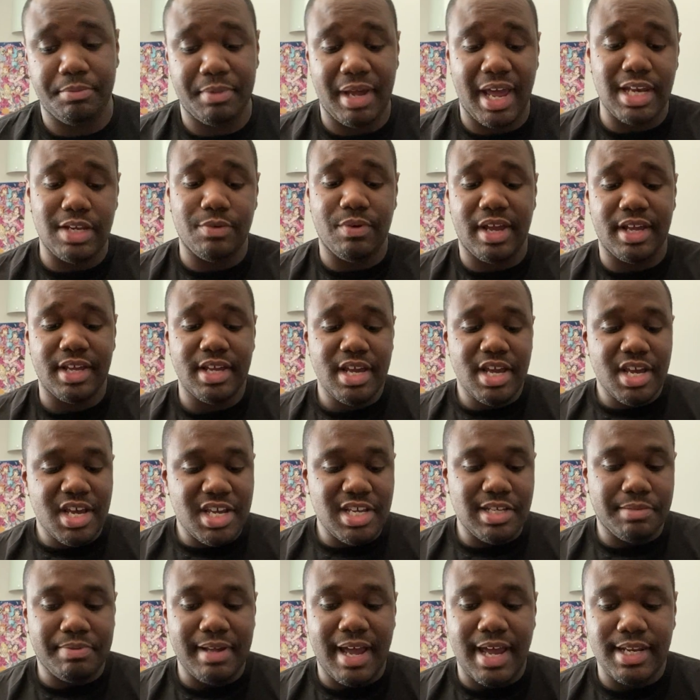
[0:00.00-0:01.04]
But anyway,
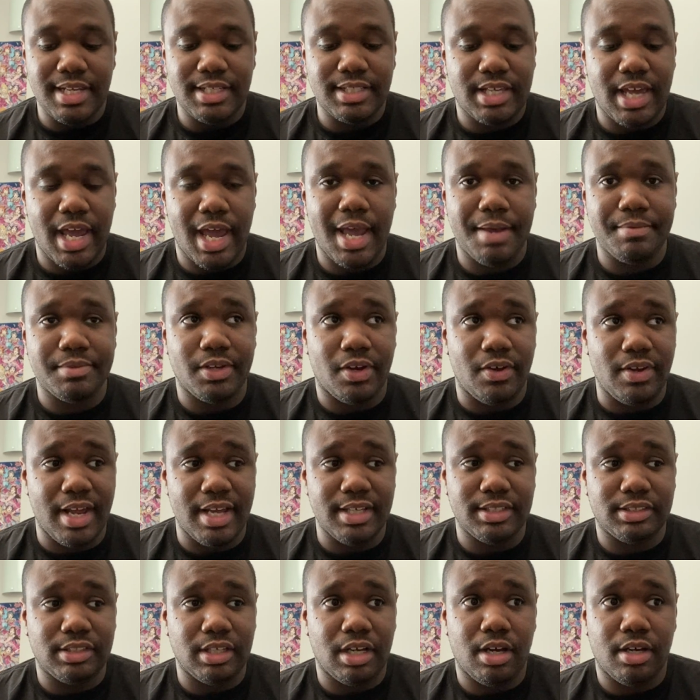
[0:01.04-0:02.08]
he's playing his games, all
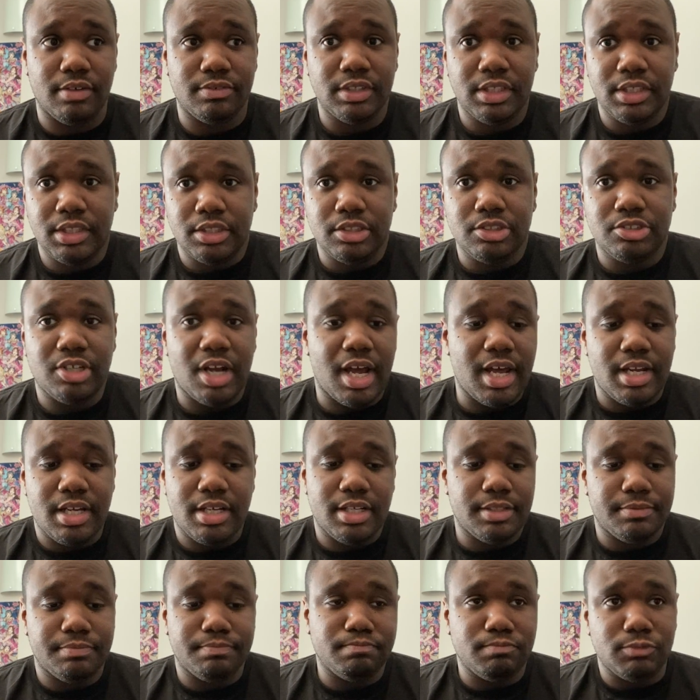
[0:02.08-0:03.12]
that stuff,
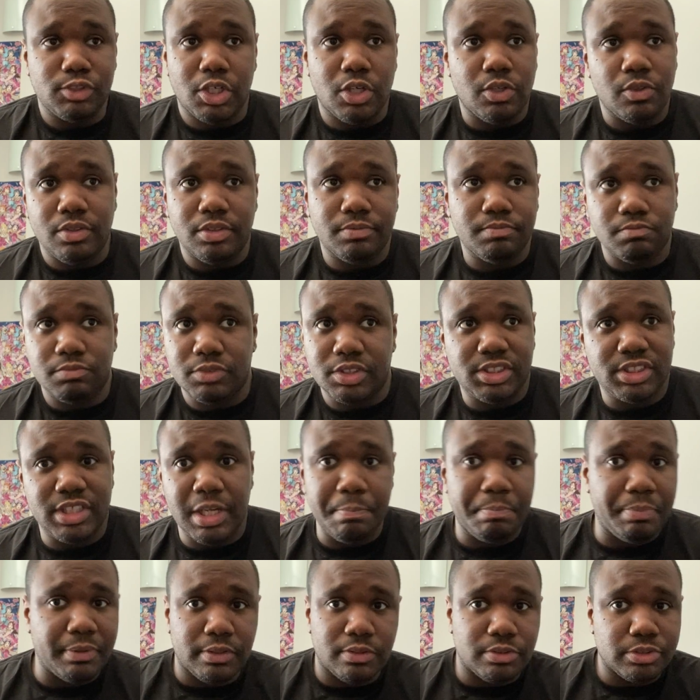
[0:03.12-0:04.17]
trying to,
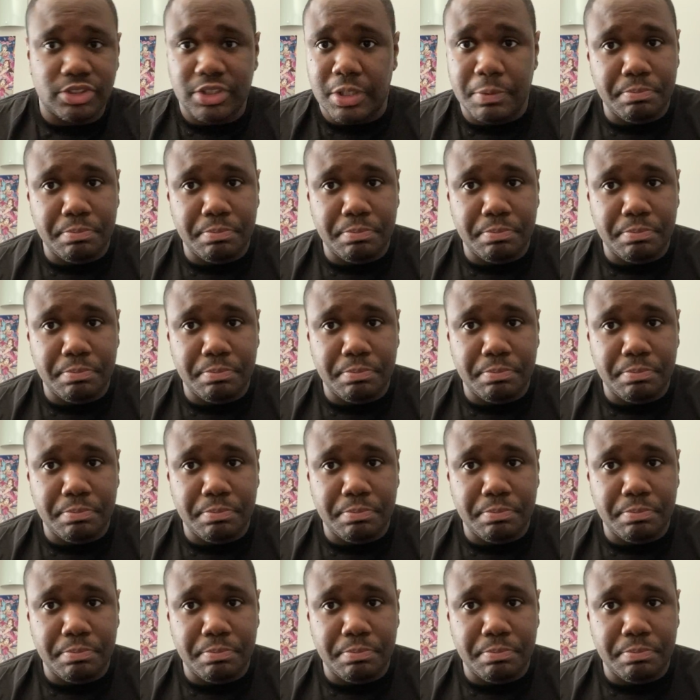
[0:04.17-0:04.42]
simple.